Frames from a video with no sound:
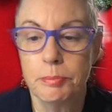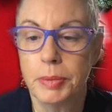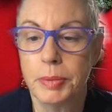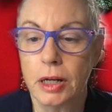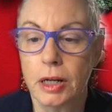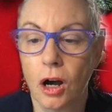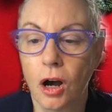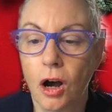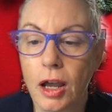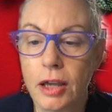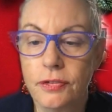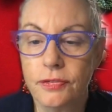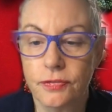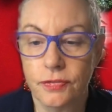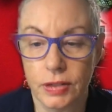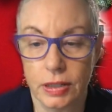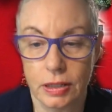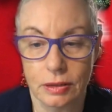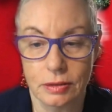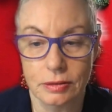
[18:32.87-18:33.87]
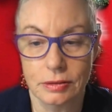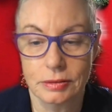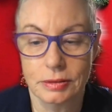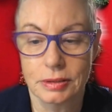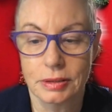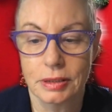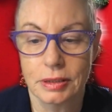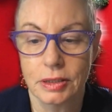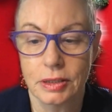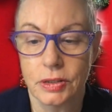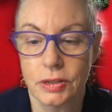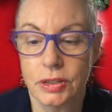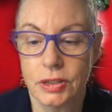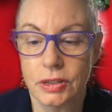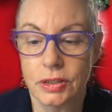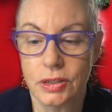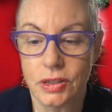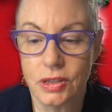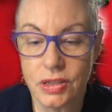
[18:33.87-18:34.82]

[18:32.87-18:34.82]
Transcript: But I feel that